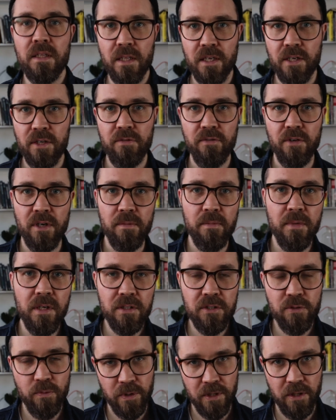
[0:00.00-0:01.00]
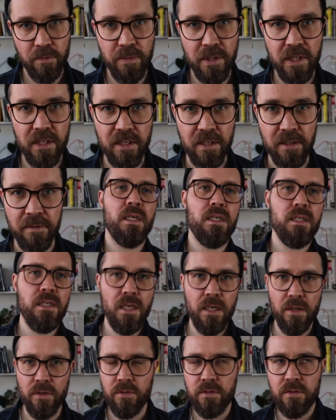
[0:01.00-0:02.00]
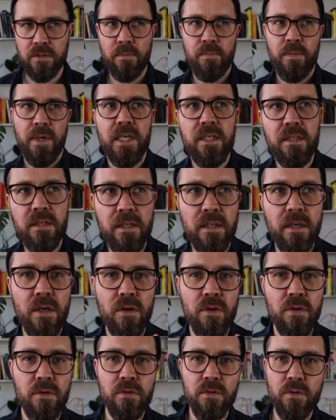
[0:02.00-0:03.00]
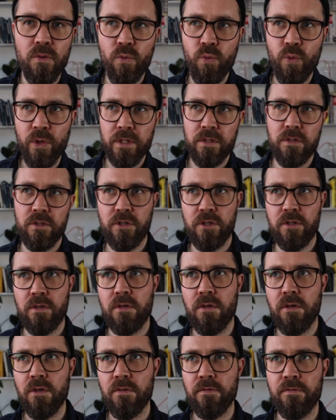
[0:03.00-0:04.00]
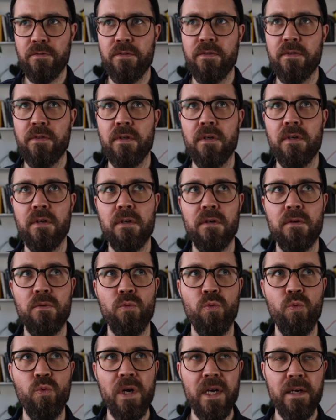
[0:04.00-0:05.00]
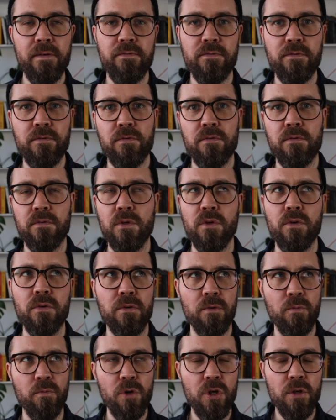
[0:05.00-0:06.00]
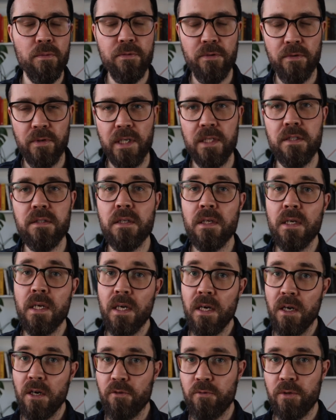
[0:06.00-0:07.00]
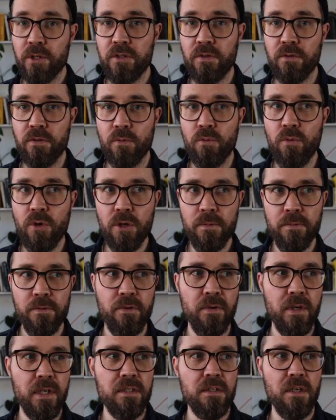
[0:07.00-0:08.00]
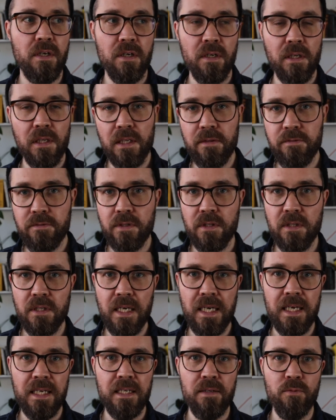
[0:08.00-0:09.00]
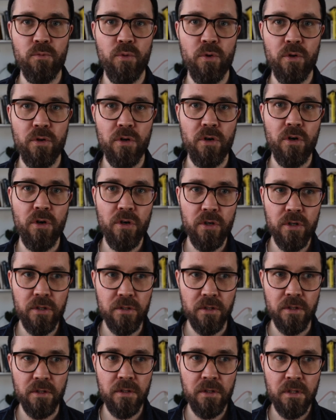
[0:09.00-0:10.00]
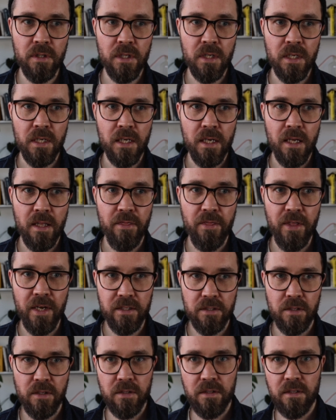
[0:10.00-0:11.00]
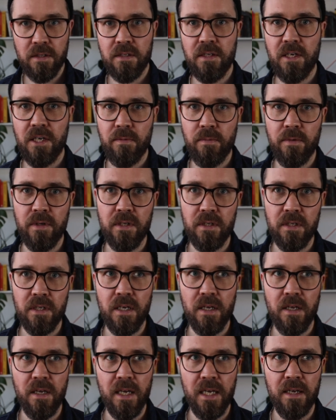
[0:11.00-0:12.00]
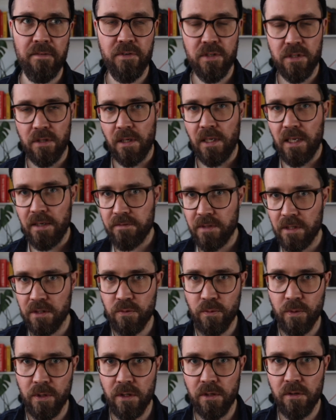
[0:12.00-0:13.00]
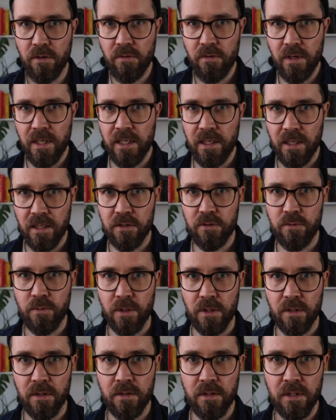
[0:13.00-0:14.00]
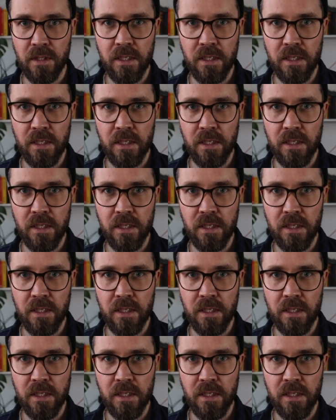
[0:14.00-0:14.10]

Thank you very much, Wikipedia. Now, depending on which of the warp threads are lifted and in what order, that's going to determine if it's a left-hand twill or a right-hand twill.